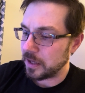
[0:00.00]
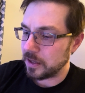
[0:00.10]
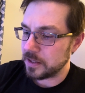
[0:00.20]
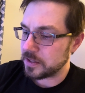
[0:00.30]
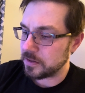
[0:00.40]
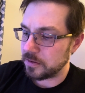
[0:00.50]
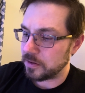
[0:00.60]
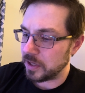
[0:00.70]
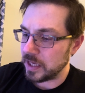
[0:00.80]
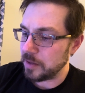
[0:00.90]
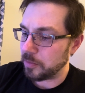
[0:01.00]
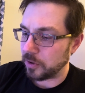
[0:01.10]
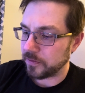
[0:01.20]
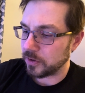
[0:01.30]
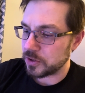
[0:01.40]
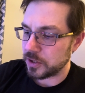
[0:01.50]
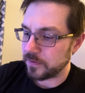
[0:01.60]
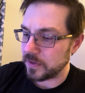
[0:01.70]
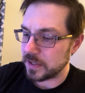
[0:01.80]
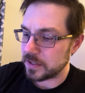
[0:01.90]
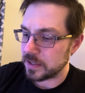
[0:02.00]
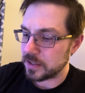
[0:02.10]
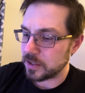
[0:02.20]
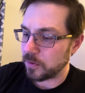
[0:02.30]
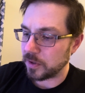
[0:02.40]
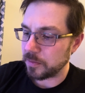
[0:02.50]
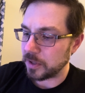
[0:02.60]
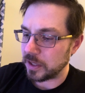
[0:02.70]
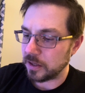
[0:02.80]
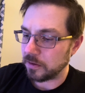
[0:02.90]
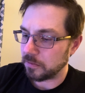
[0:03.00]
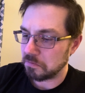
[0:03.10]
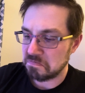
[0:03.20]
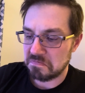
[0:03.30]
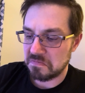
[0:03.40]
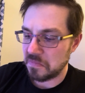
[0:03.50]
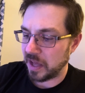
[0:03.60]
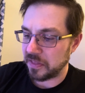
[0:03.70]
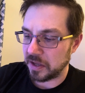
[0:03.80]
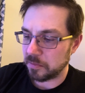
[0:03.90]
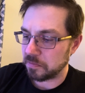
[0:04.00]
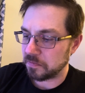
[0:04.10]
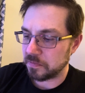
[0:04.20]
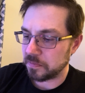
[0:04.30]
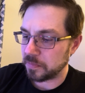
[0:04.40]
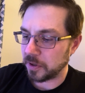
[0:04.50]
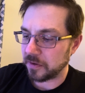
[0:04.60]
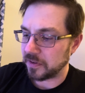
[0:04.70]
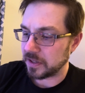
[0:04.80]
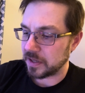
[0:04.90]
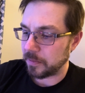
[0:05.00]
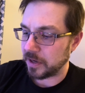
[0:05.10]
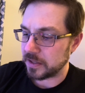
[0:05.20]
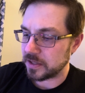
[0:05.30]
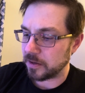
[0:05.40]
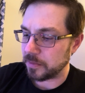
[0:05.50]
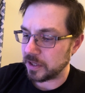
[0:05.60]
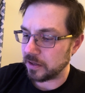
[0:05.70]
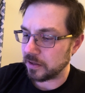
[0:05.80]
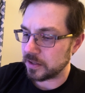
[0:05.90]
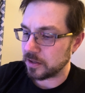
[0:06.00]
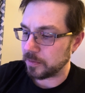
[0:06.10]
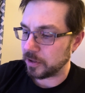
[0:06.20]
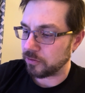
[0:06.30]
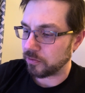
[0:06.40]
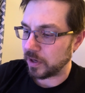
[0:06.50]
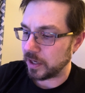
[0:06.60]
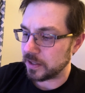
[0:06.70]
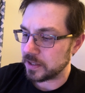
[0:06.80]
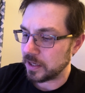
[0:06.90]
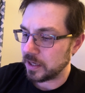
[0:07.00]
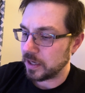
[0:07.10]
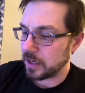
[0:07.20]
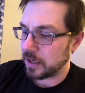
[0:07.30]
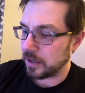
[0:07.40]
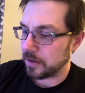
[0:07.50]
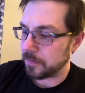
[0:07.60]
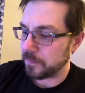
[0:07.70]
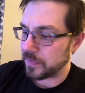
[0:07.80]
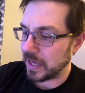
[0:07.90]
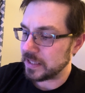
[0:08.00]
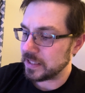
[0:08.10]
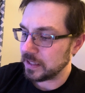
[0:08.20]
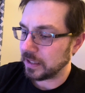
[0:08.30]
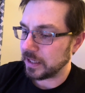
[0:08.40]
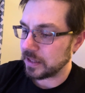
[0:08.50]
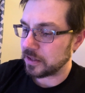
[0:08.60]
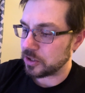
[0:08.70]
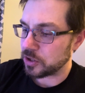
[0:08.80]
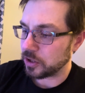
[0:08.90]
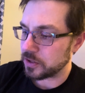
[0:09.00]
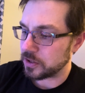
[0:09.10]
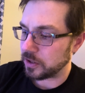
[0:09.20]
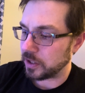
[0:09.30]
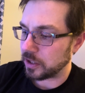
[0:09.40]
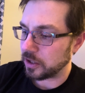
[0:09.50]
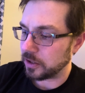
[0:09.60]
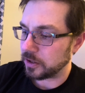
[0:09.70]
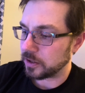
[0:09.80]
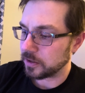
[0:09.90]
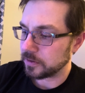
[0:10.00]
It's the ebook version of this is going to be, I think, perfect. It's gonna be great. I did like that the charts are in color.